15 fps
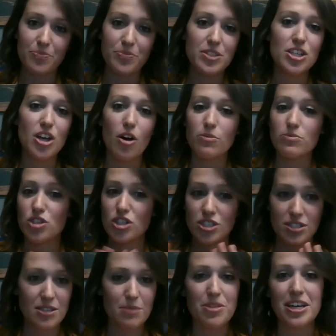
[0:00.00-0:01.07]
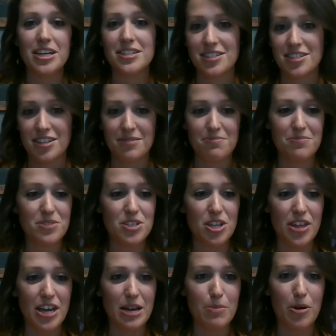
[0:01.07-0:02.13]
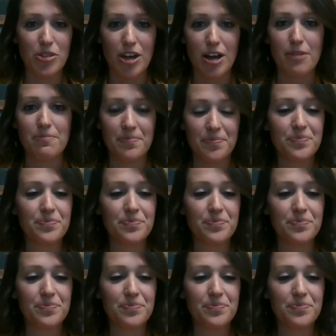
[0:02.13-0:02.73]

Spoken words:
So just some things to think about there.